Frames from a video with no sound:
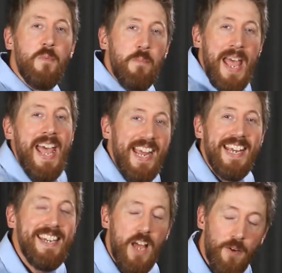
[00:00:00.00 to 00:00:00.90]
paying
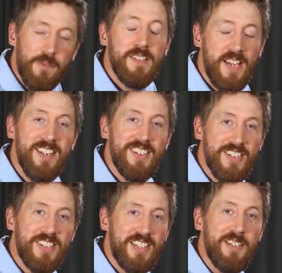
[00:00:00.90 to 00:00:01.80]
enough
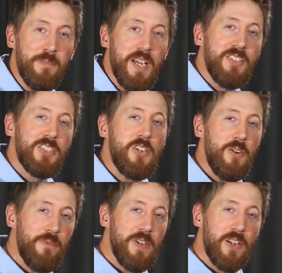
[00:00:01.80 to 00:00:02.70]
attention to them so you
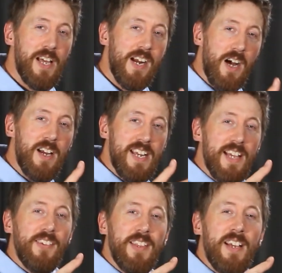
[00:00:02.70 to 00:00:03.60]
feel like, oh
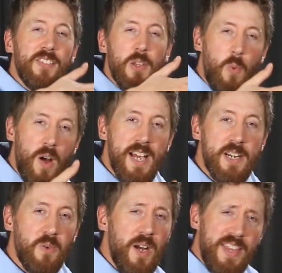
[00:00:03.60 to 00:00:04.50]
yes, that's the
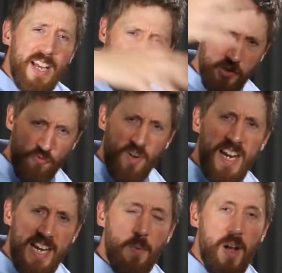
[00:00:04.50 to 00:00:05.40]
wider one, that's the
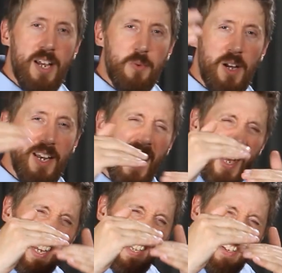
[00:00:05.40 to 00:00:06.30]
really wide one,
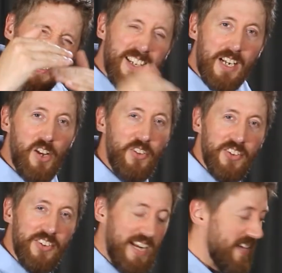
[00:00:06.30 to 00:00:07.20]
and that's the closer
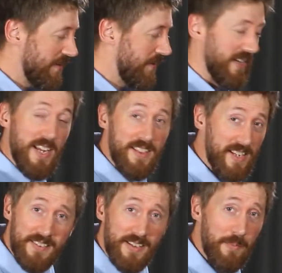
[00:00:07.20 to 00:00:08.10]
together one.
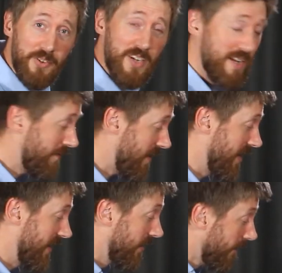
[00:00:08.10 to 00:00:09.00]
That's absolutely fine.